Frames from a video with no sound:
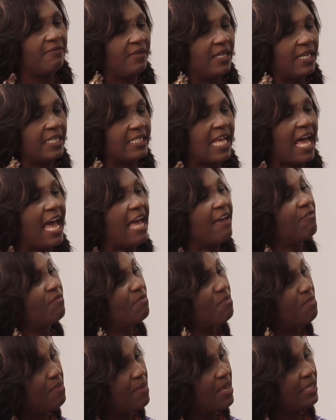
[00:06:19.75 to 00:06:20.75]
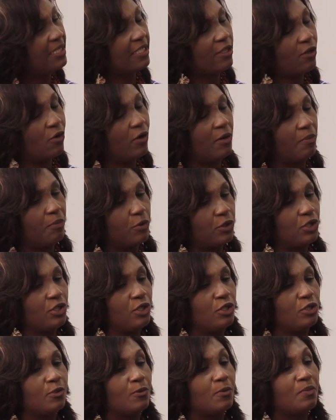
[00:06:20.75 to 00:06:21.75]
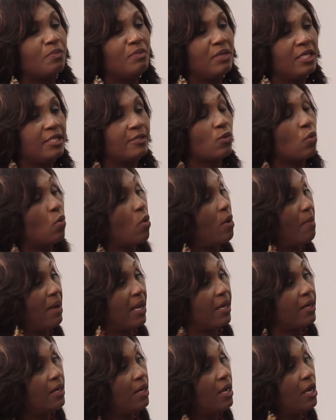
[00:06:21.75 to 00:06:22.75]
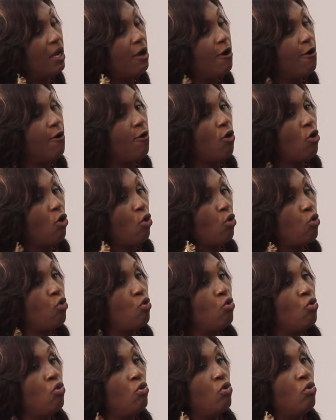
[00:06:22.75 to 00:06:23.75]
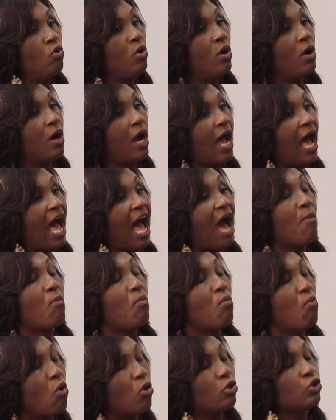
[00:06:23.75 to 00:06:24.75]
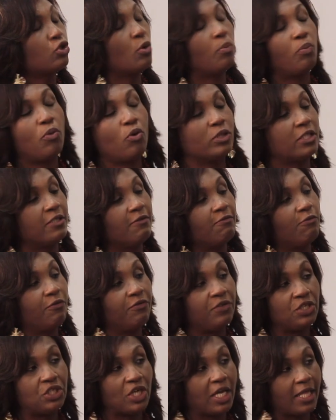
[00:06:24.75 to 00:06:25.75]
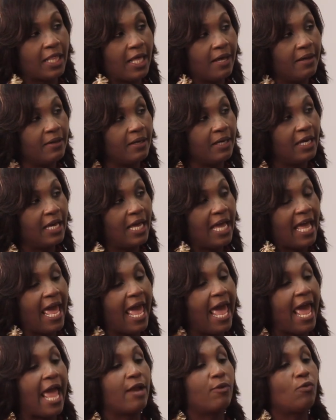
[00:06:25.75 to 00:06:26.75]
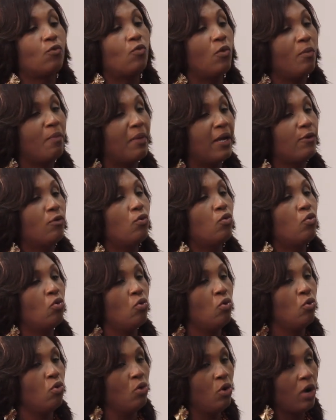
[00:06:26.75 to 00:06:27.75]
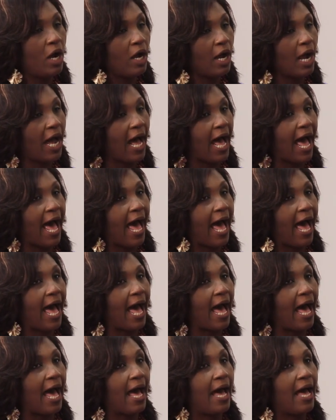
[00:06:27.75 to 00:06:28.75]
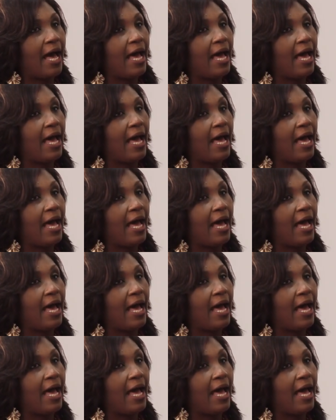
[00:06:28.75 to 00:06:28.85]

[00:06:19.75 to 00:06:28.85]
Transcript: years, I have met, got opportunity to meet women who are more supportive of each other mm. and women who are